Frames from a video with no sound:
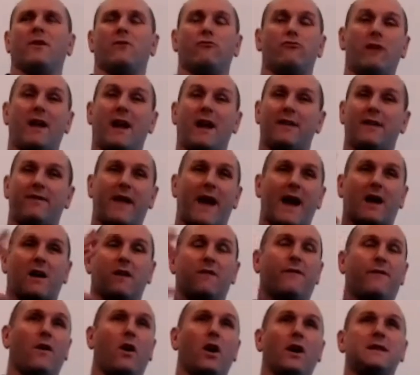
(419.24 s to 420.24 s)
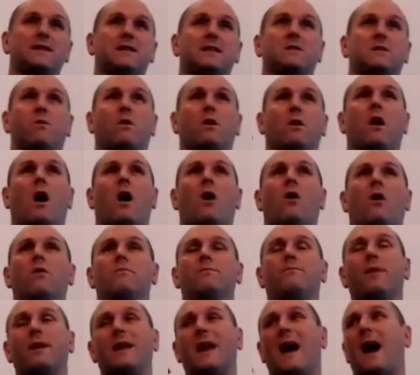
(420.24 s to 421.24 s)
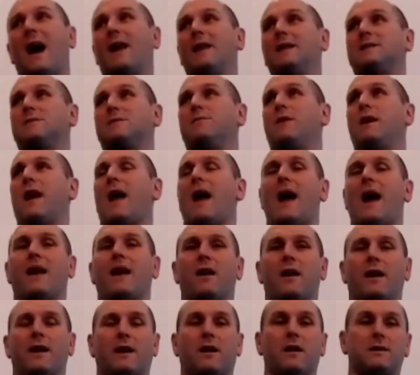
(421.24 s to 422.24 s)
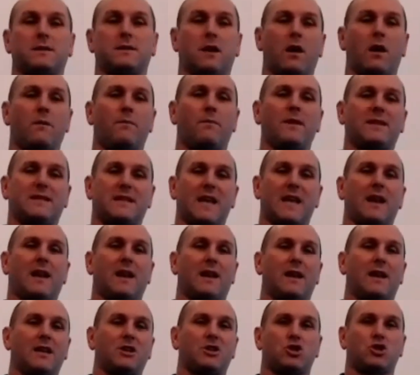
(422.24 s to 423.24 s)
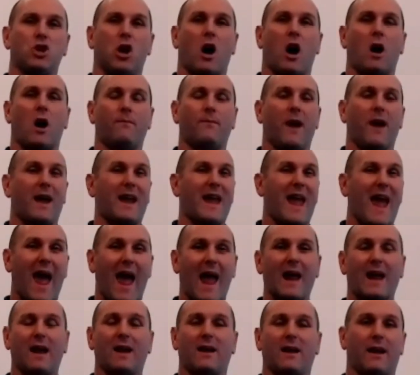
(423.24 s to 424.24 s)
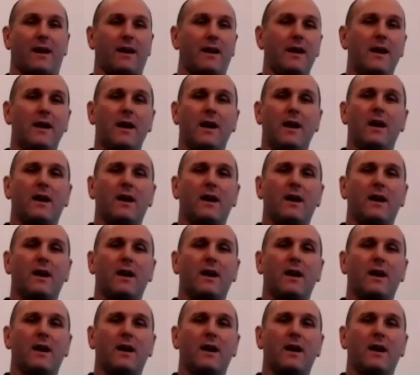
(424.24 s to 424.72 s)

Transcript: and the real negative voices were going bananas in my head, because I'd be sitting in this job that I hated and